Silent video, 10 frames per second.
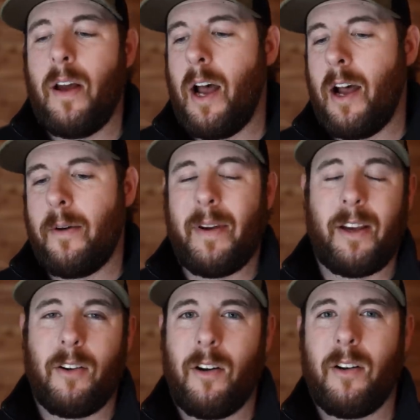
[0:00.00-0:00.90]
It
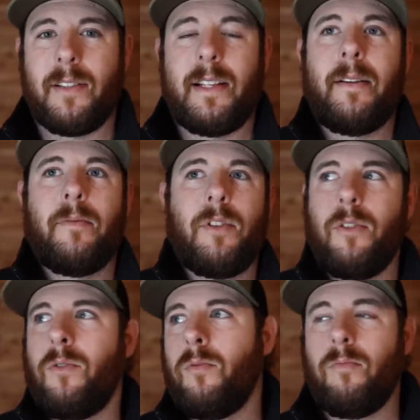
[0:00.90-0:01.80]
could cause them
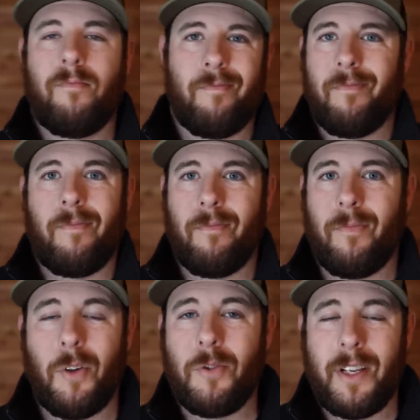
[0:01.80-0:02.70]
to
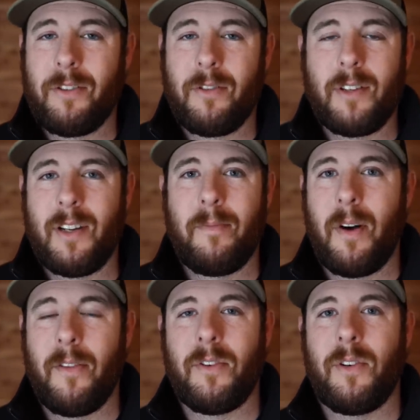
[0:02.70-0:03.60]
lose interest in a
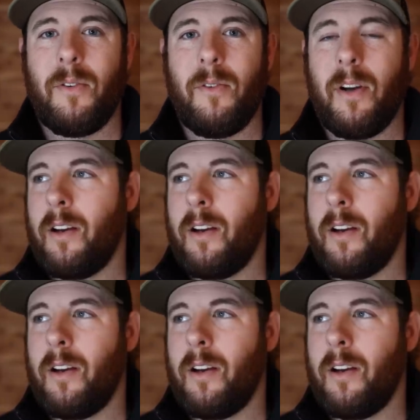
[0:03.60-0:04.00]
month or two.